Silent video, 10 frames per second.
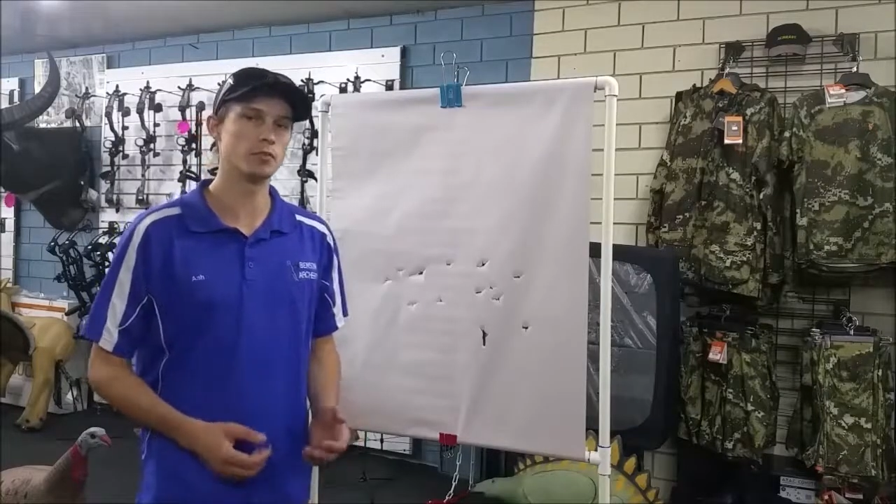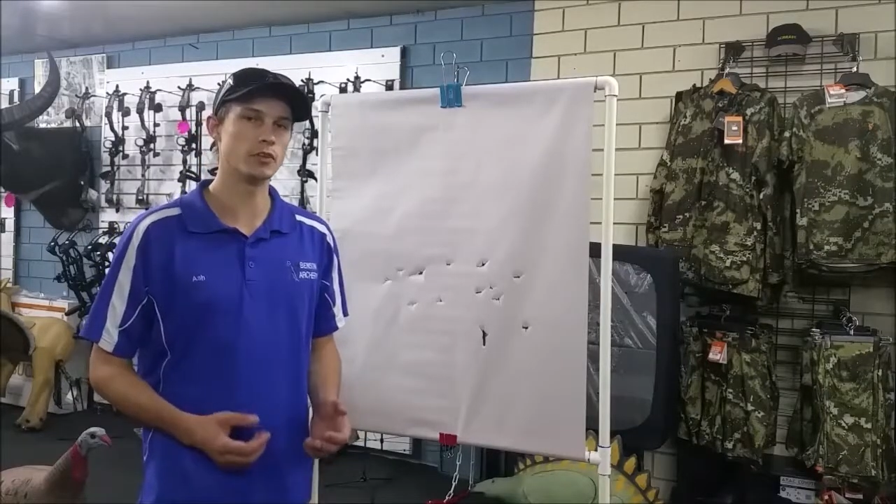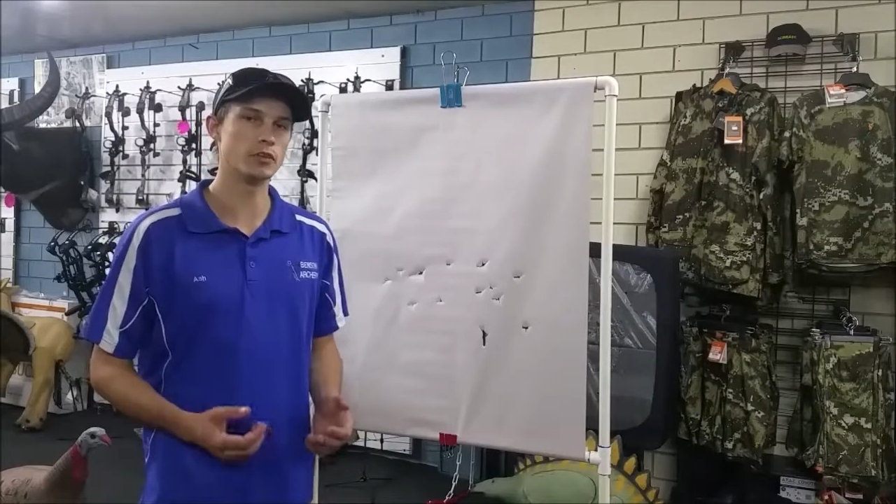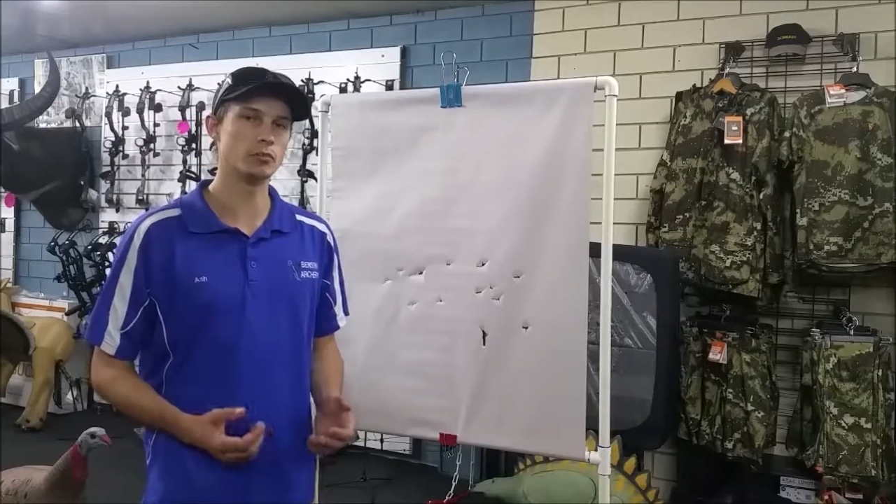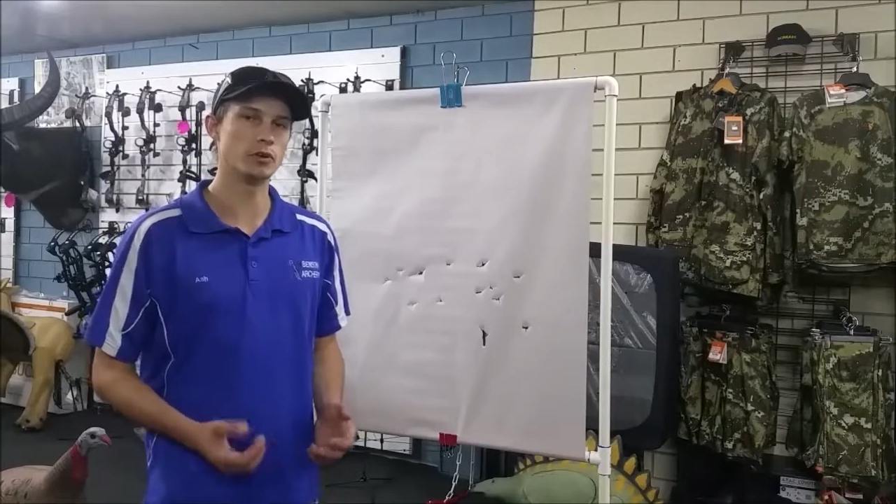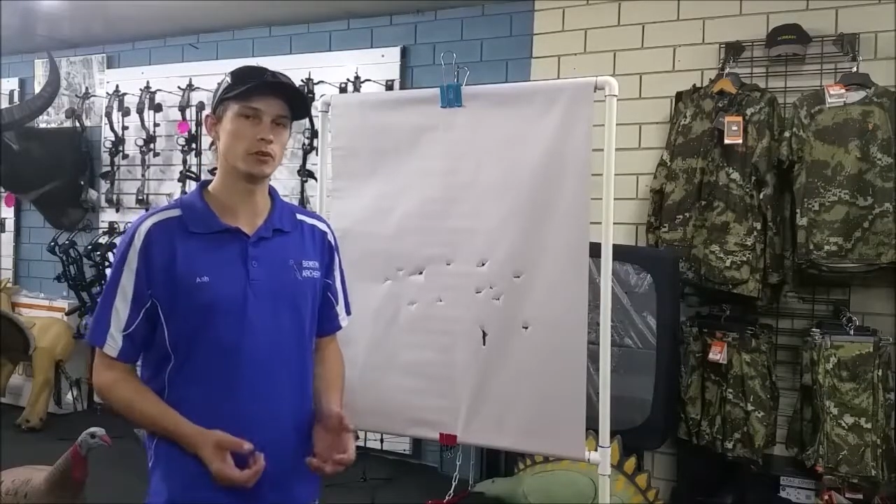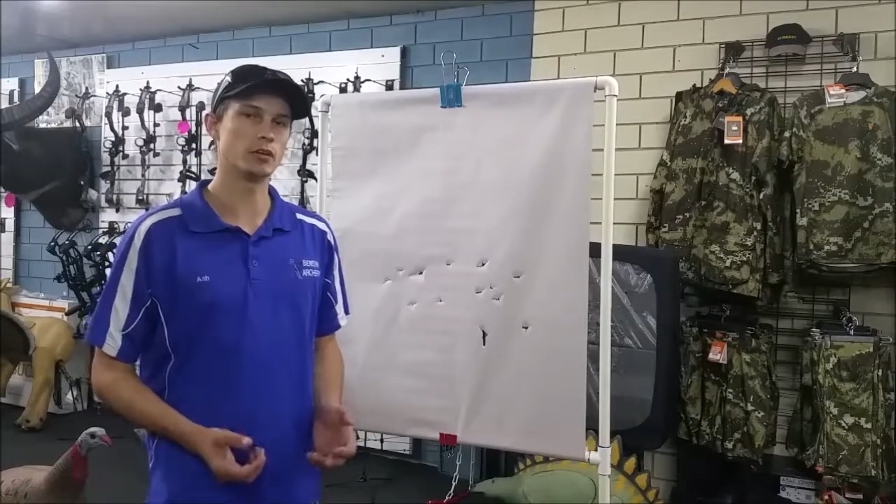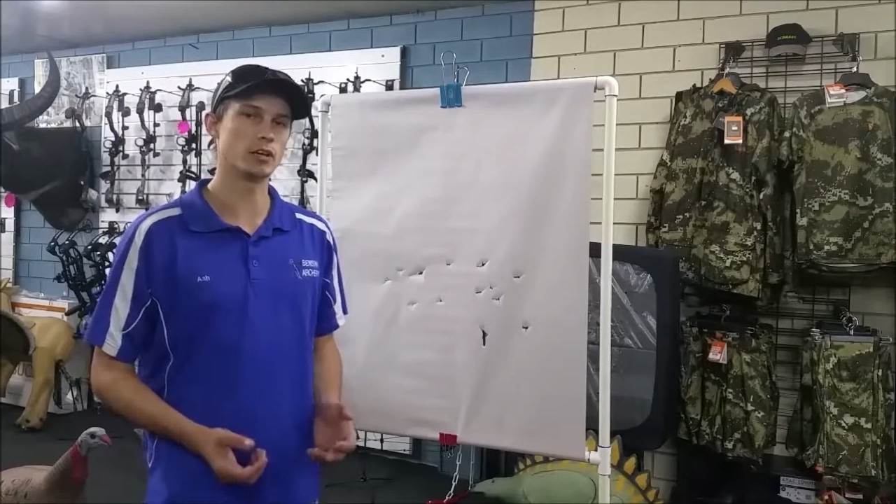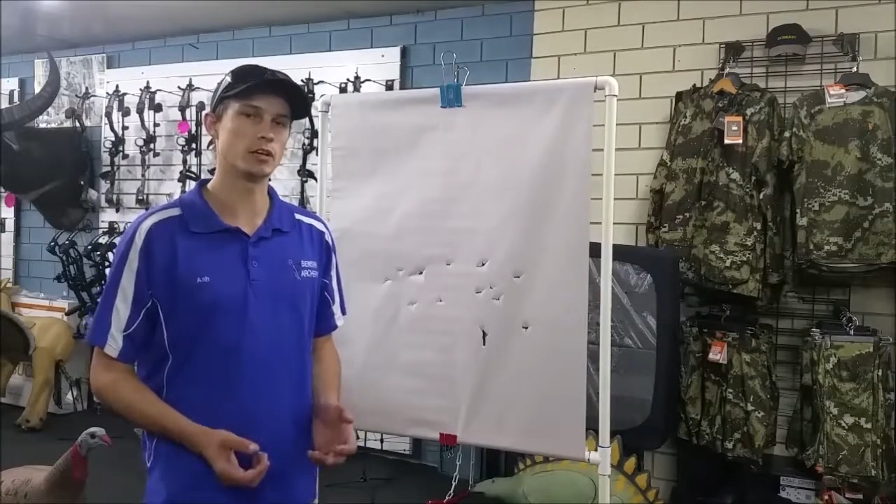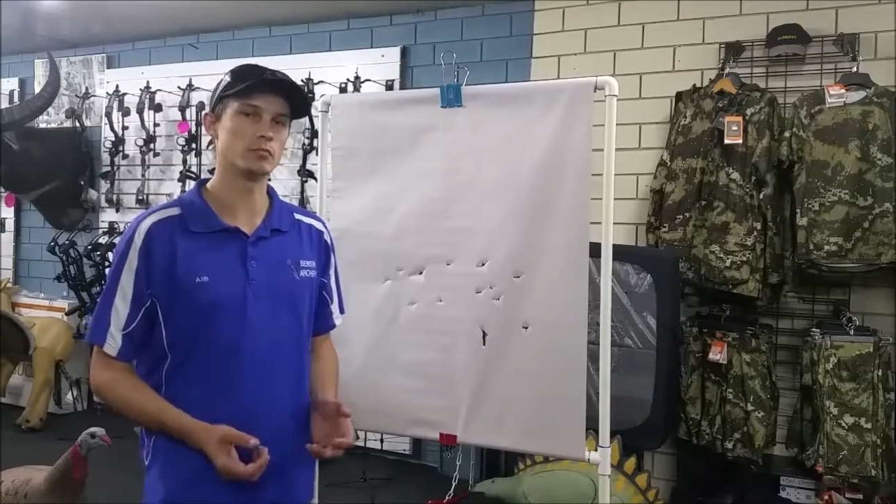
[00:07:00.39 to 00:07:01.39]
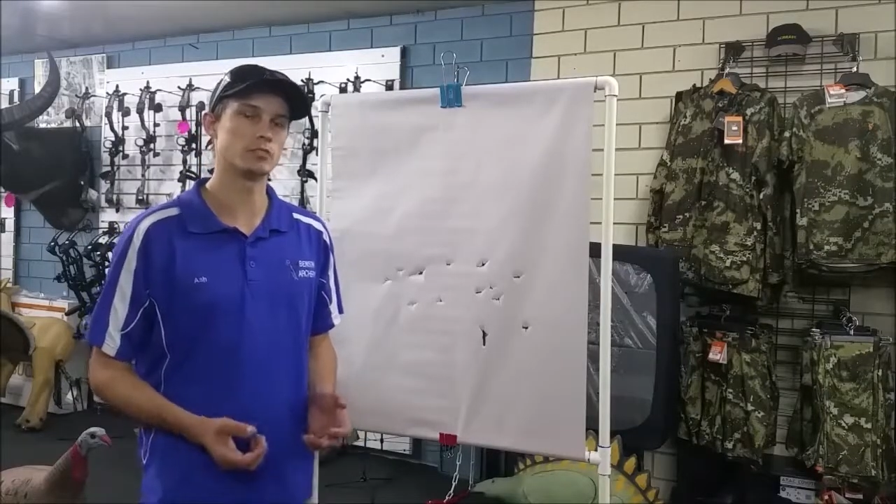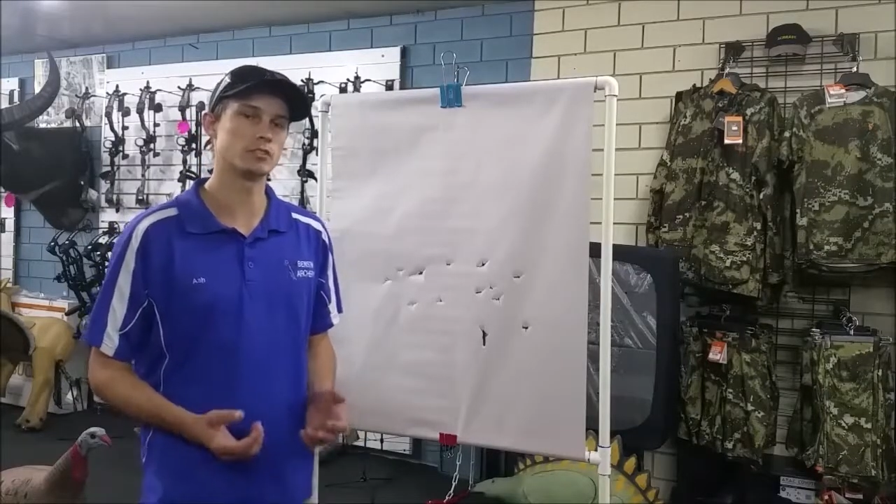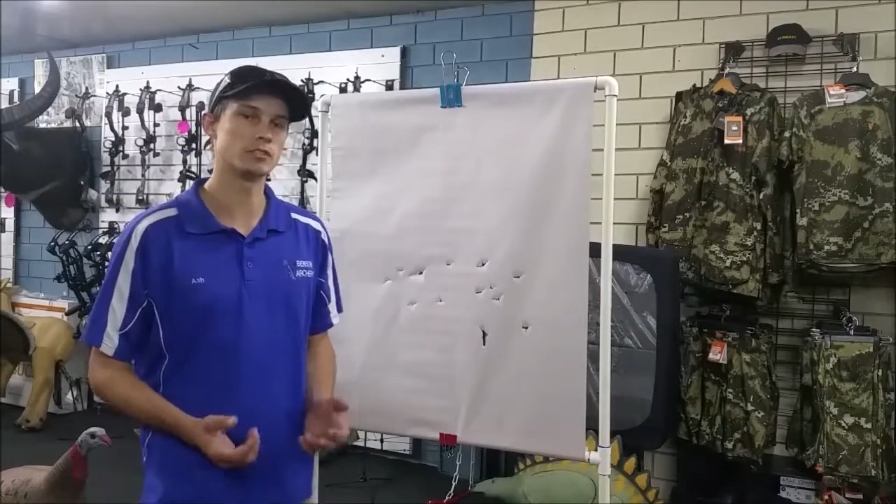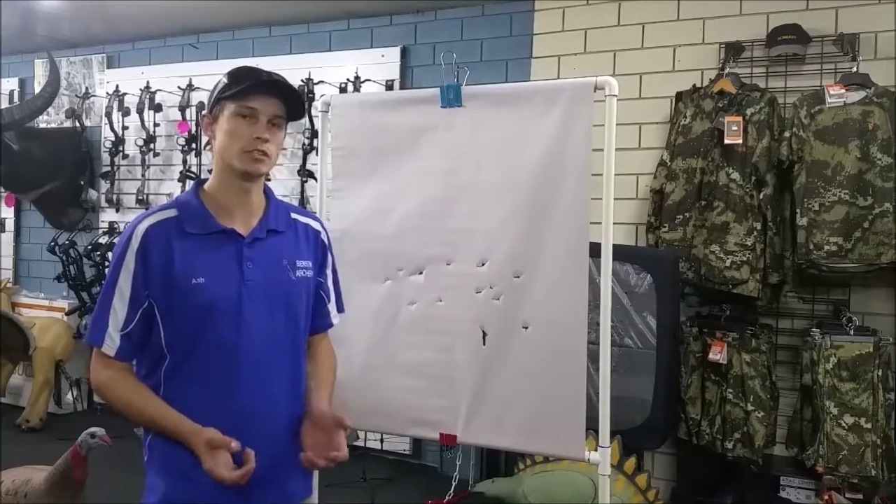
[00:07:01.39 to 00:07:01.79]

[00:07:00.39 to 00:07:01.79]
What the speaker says: that your bow cams are